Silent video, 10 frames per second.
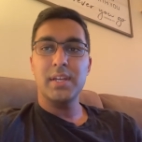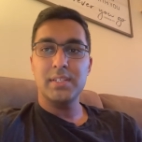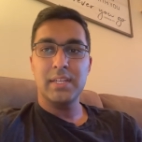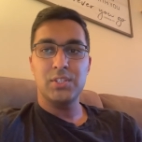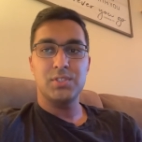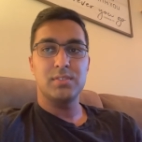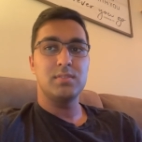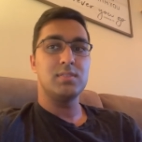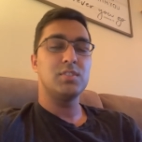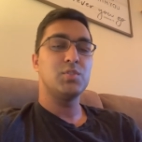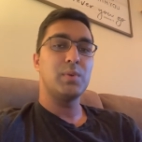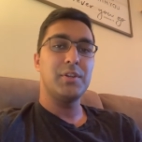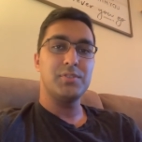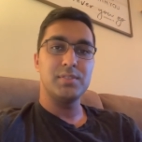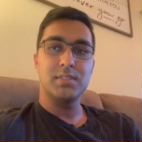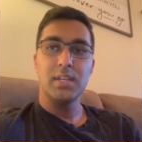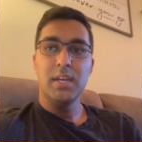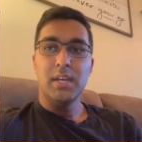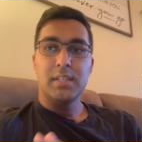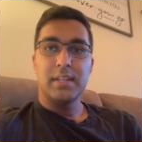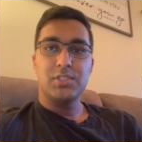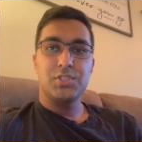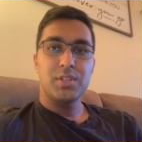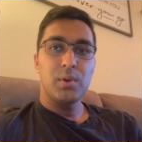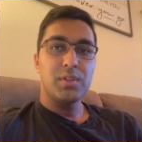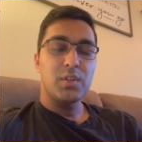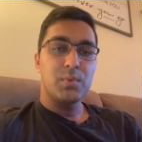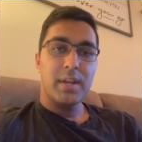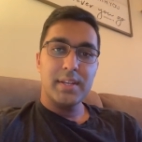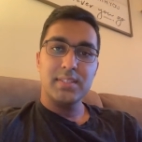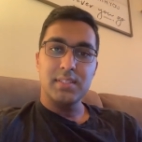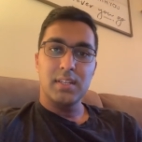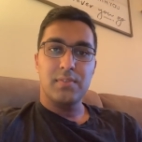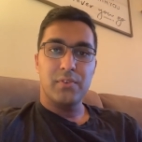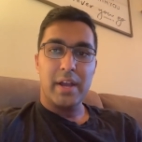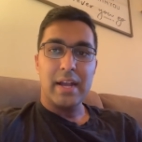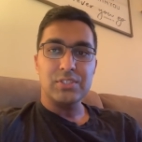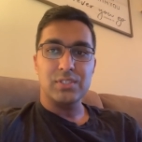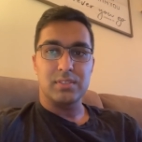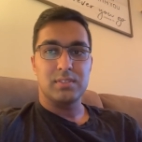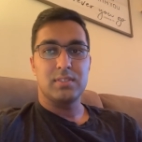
attention to situations that show the greatest need for action.